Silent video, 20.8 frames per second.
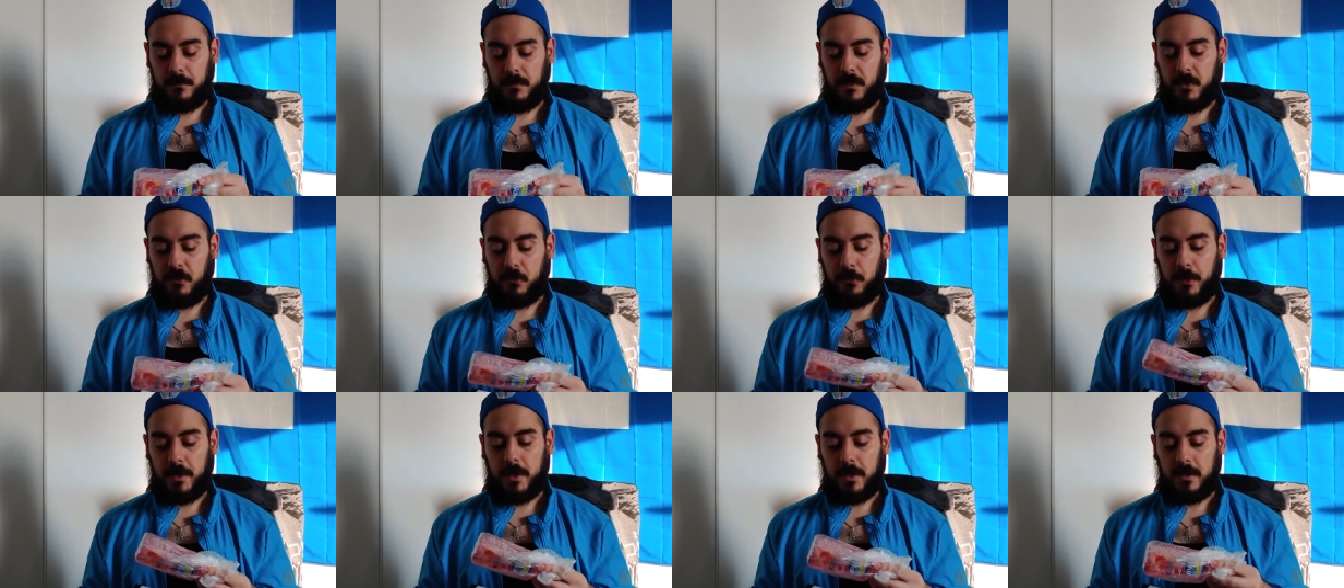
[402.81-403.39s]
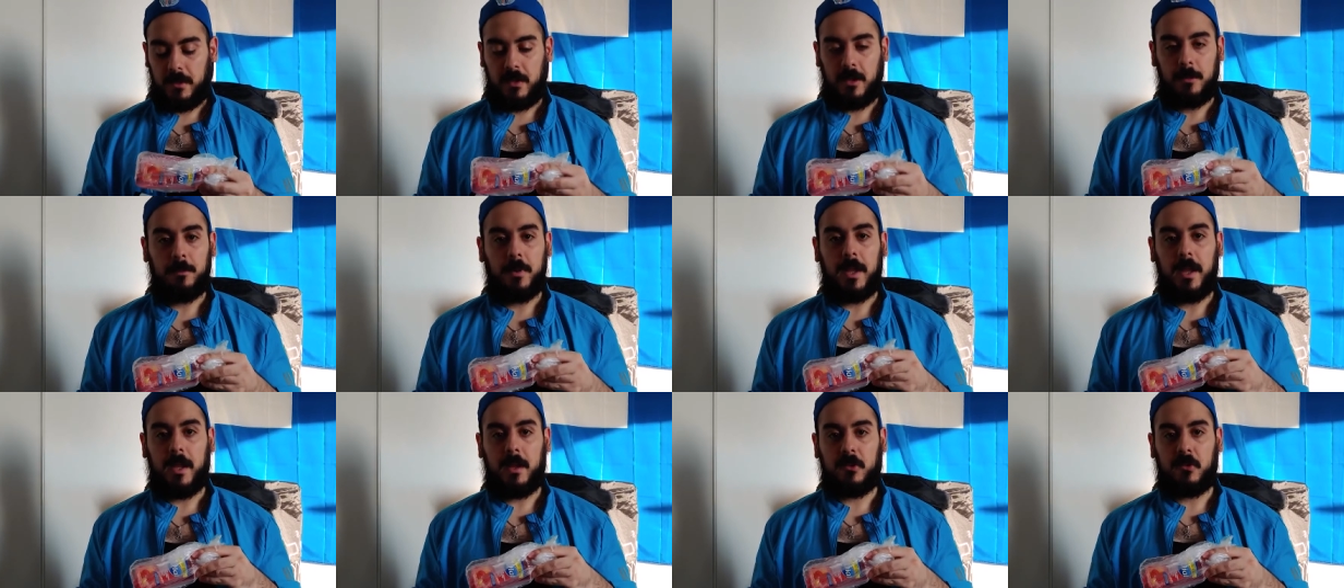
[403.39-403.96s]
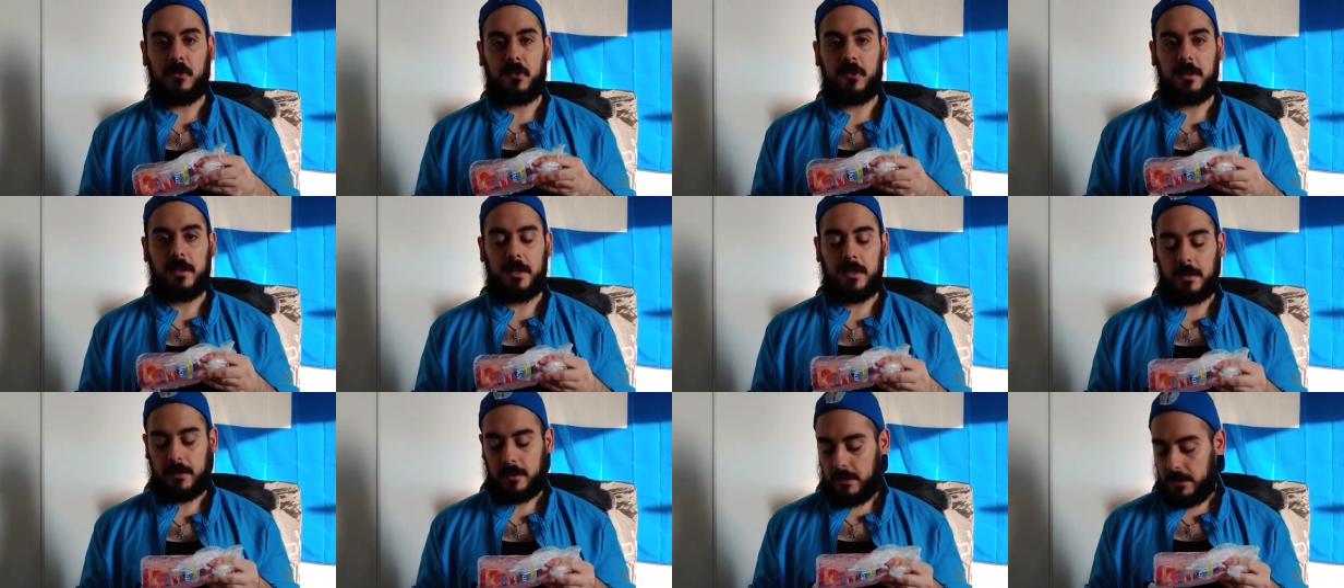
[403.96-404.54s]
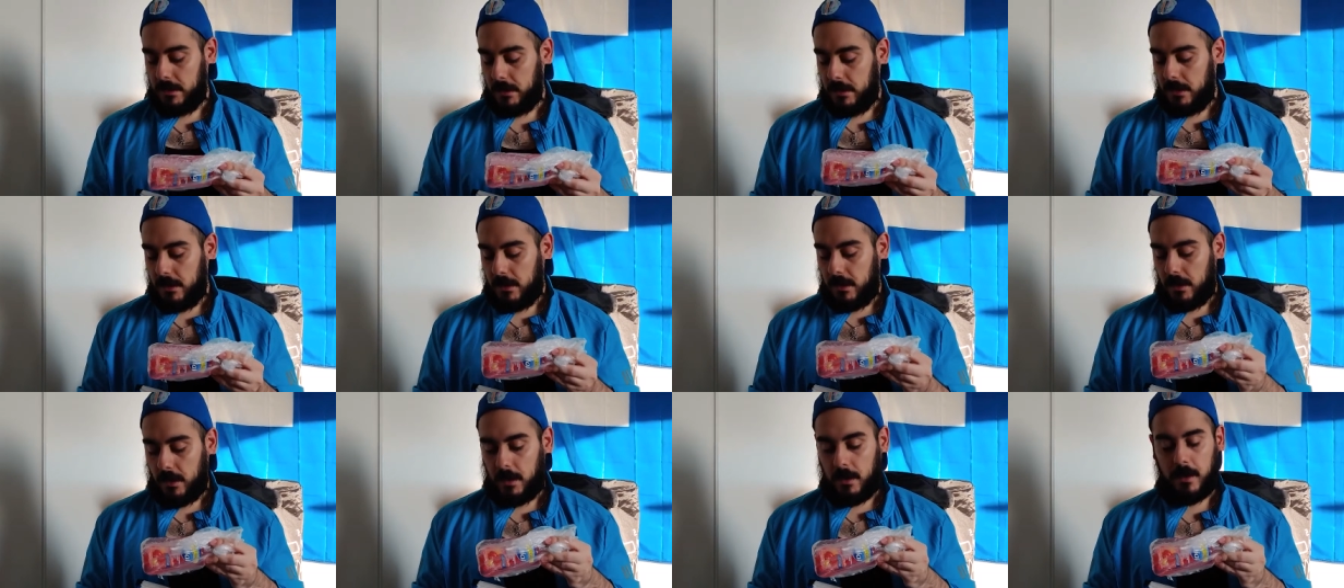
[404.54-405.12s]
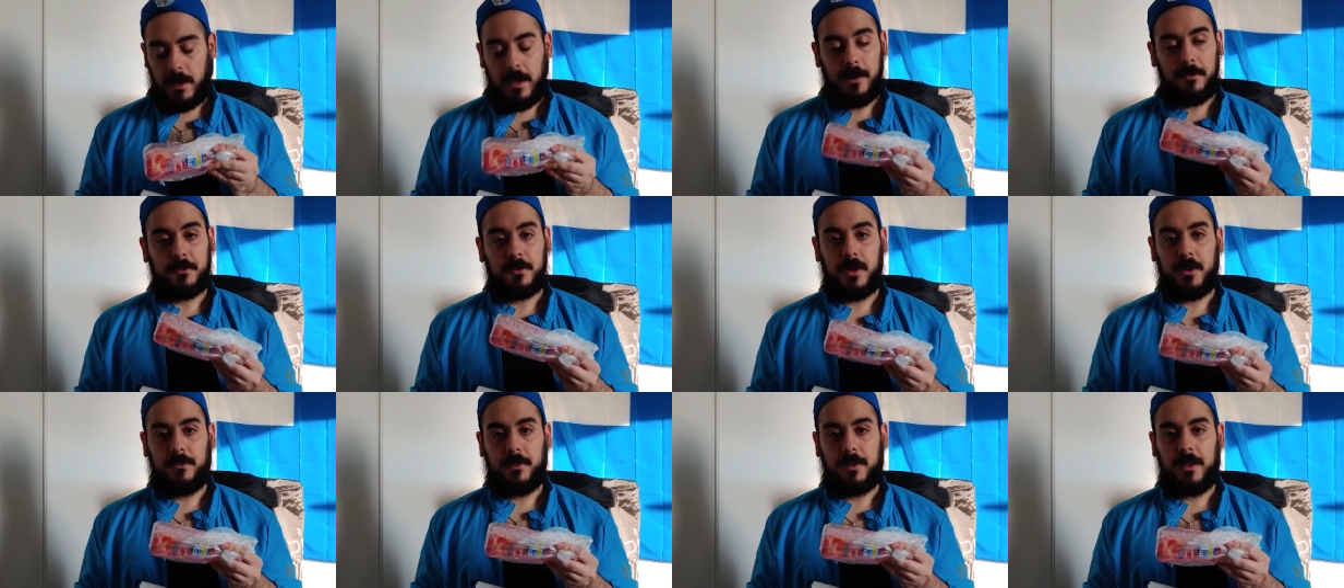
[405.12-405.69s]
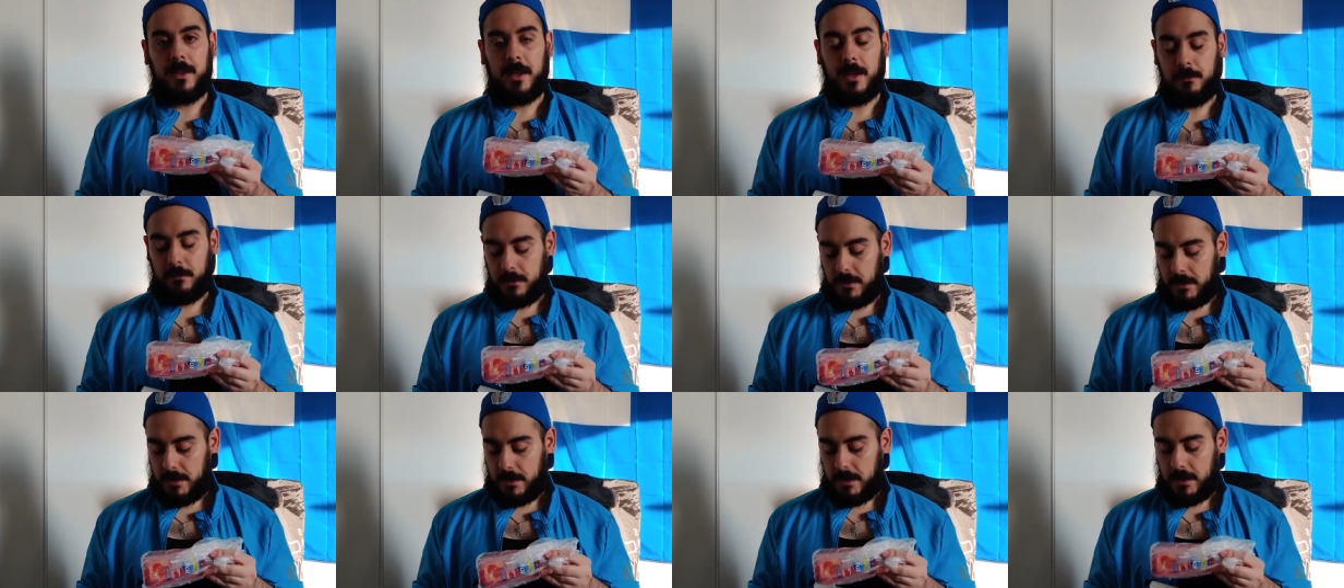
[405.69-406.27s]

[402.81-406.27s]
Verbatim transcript: This way I can keep my hands clean after every game.